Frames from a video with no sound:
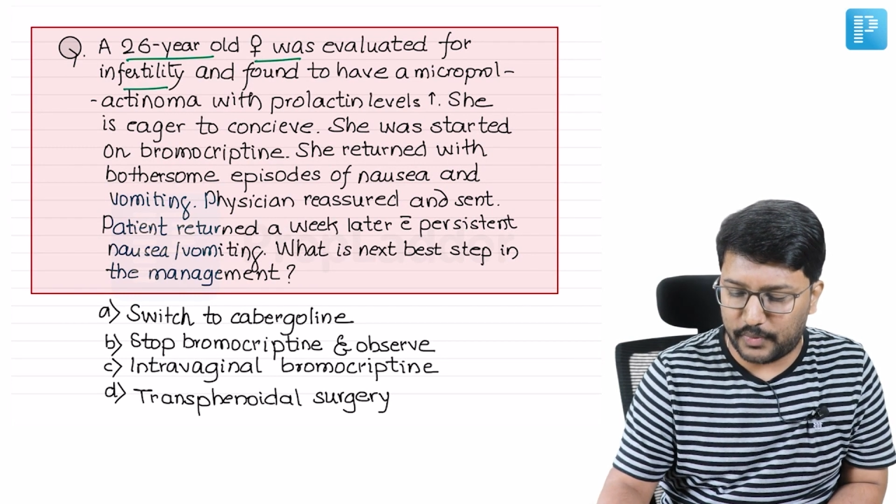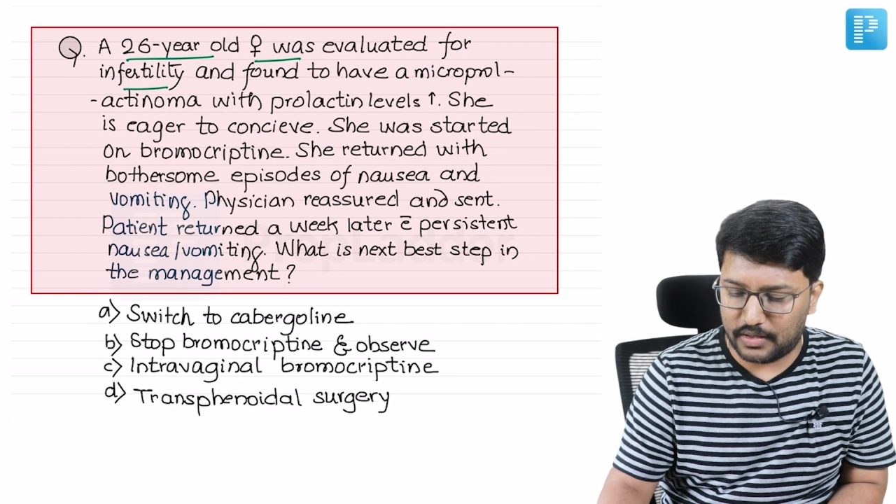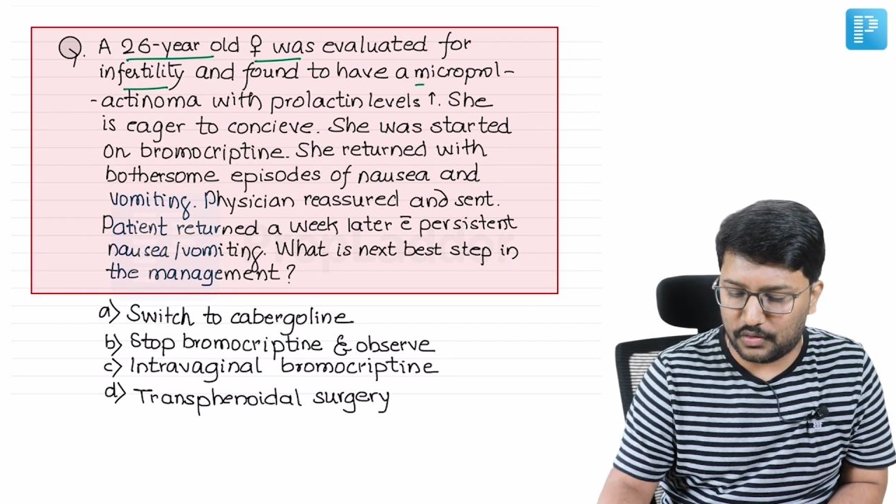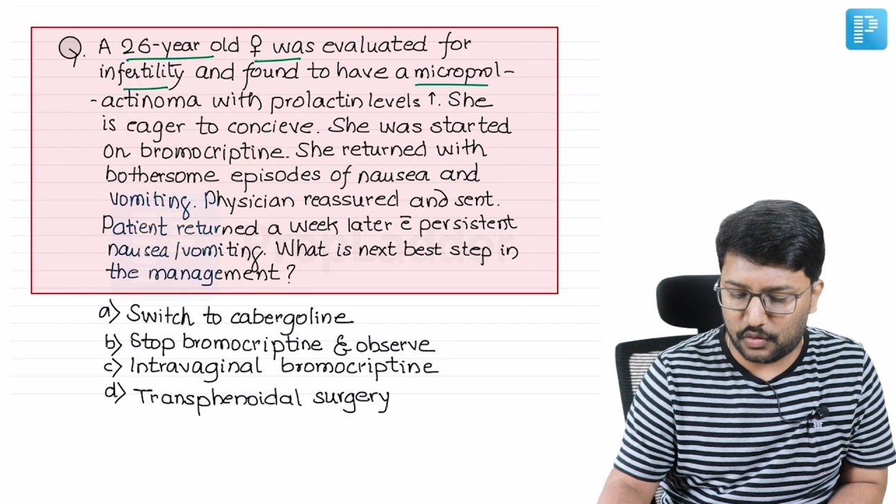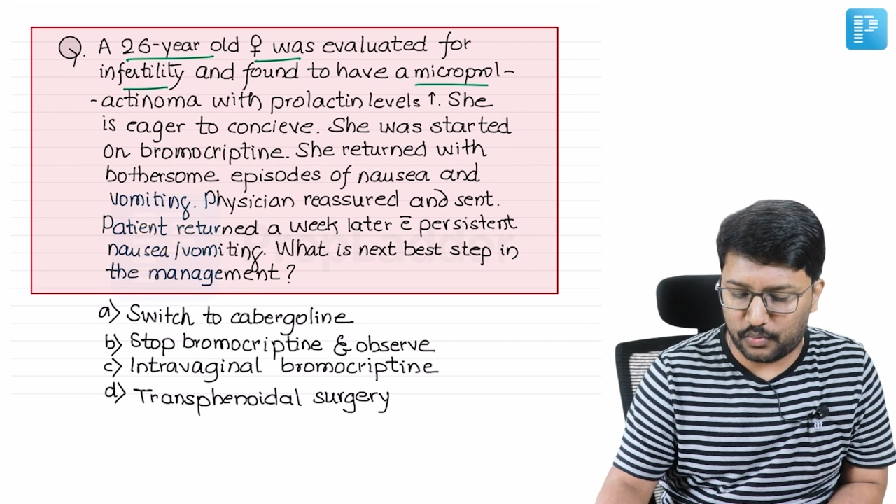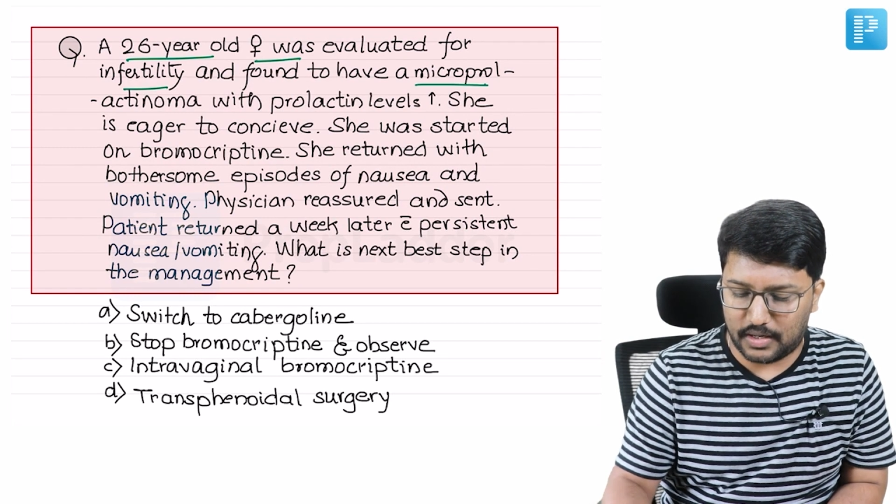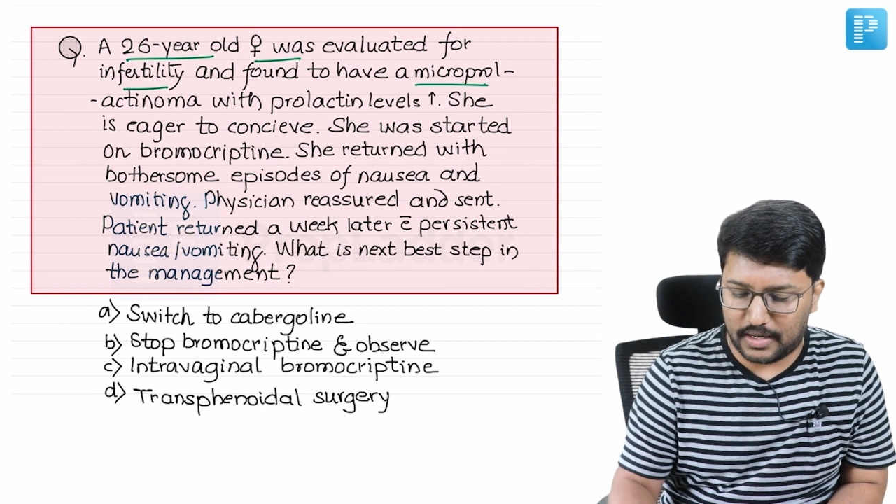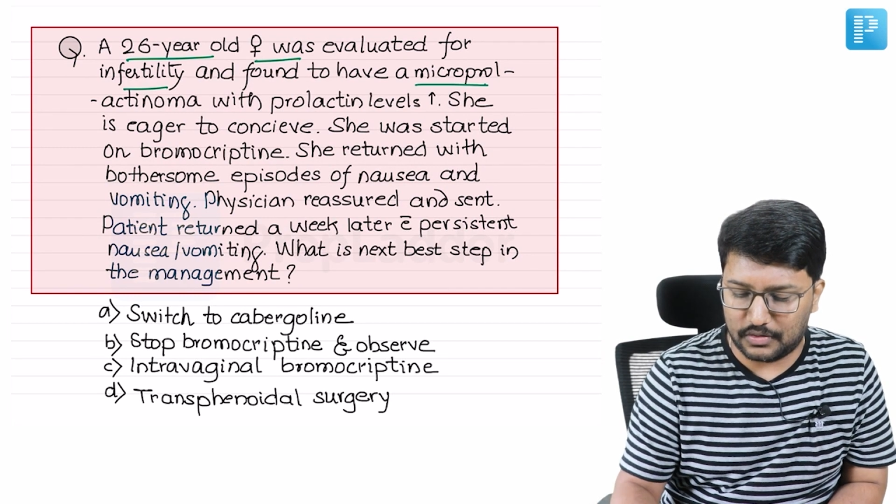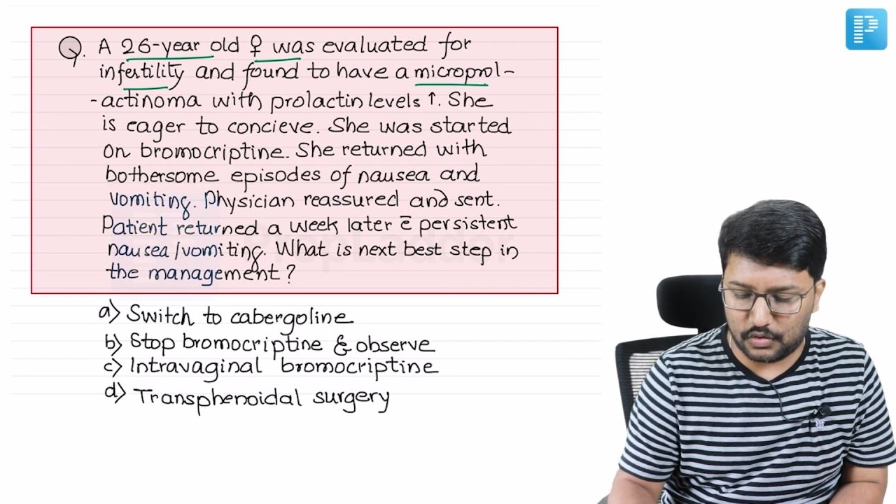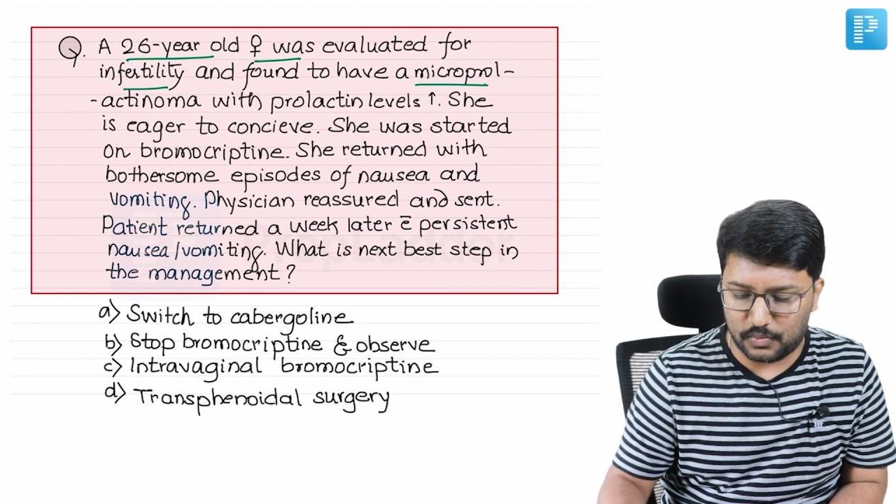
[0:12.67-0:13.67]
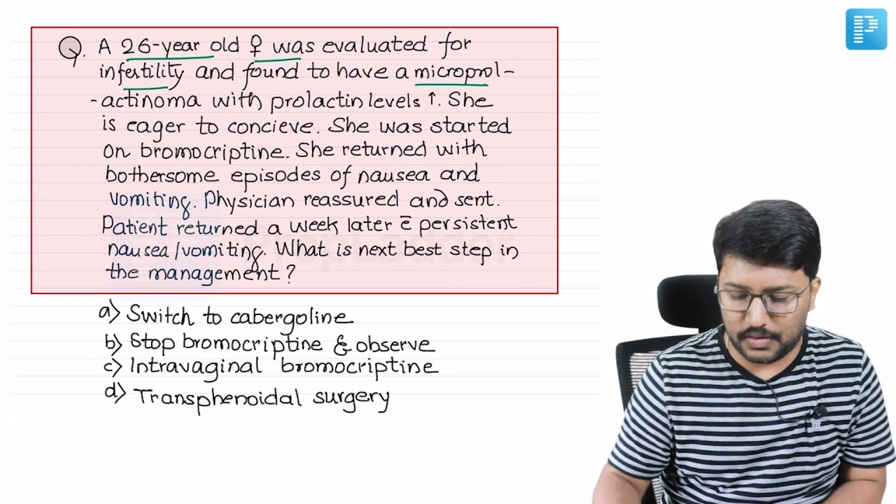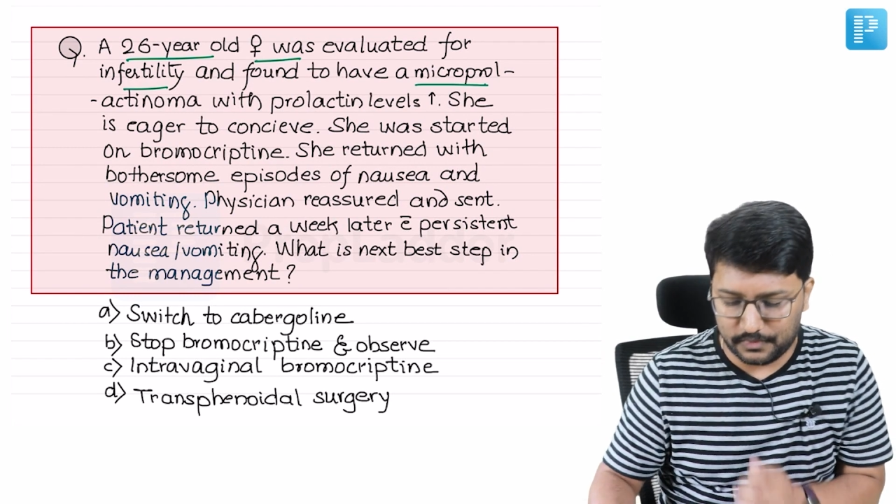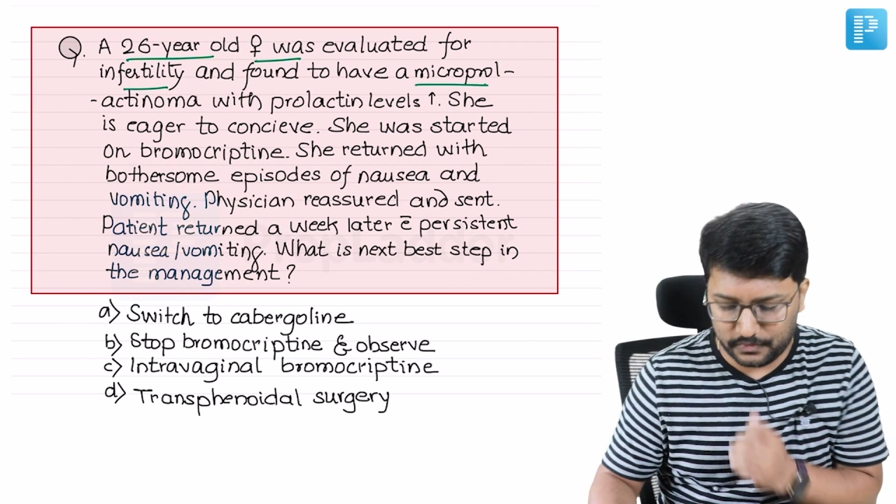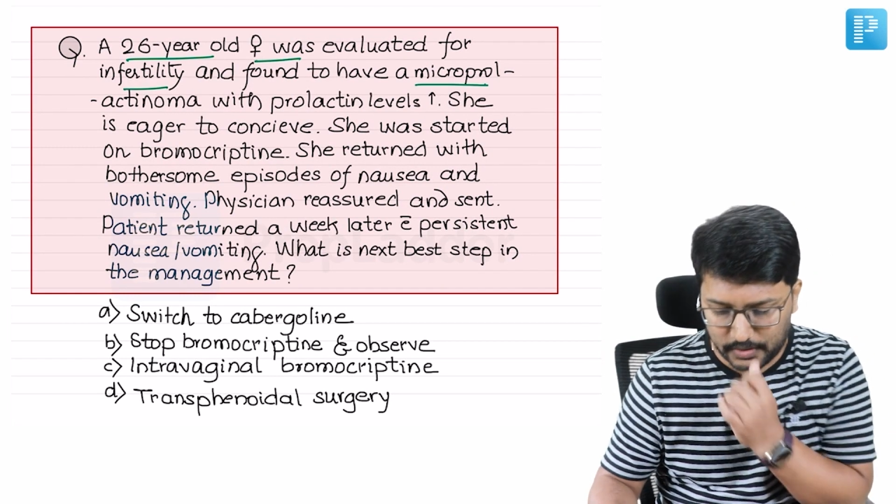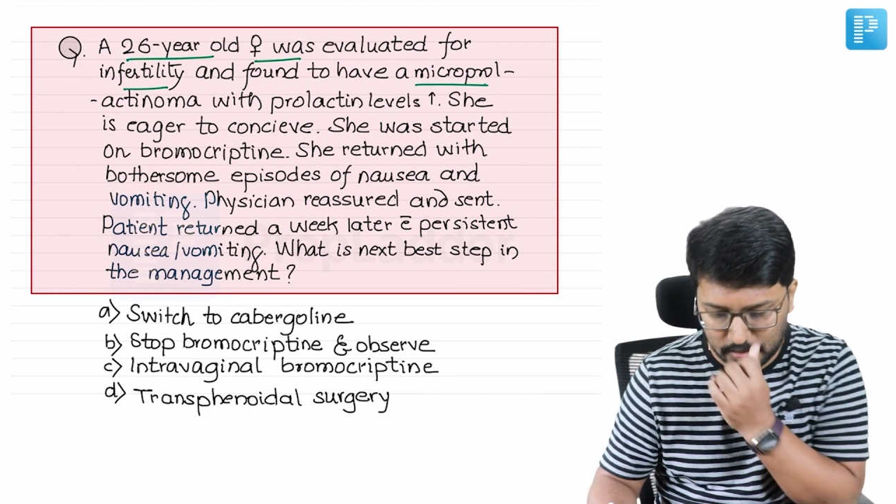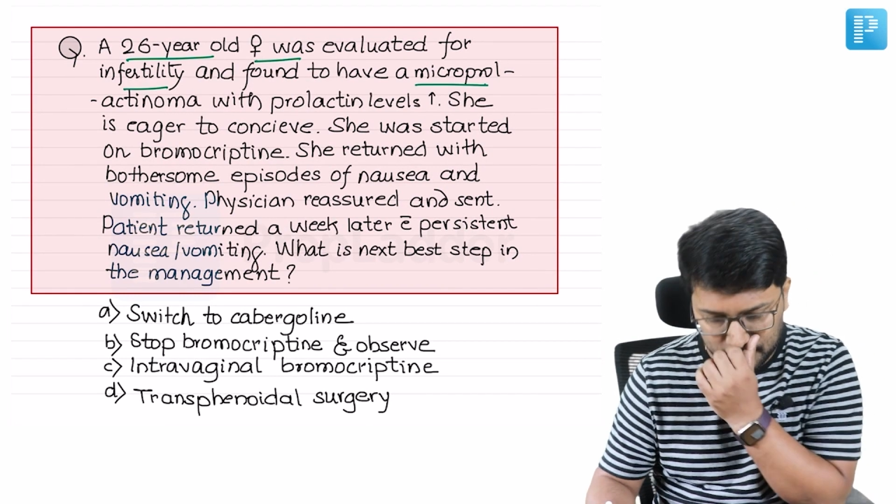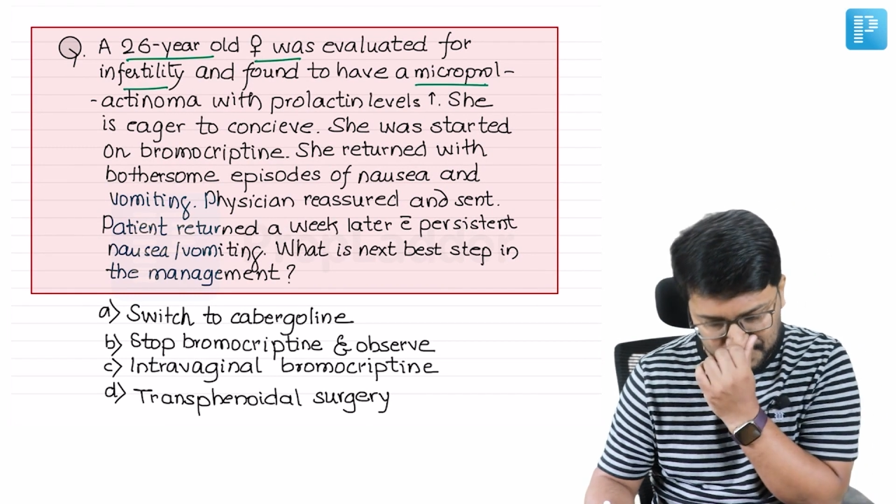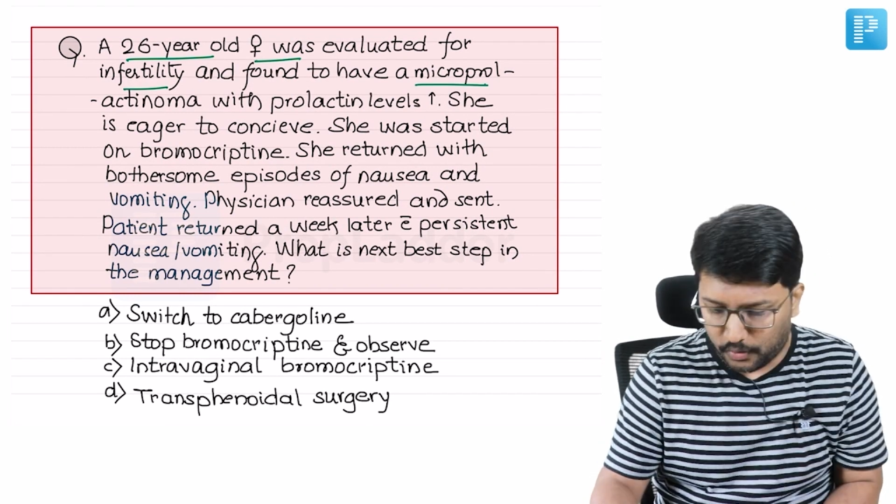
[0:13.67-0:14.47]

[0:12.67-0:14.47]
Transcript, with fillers: microprolactinoma with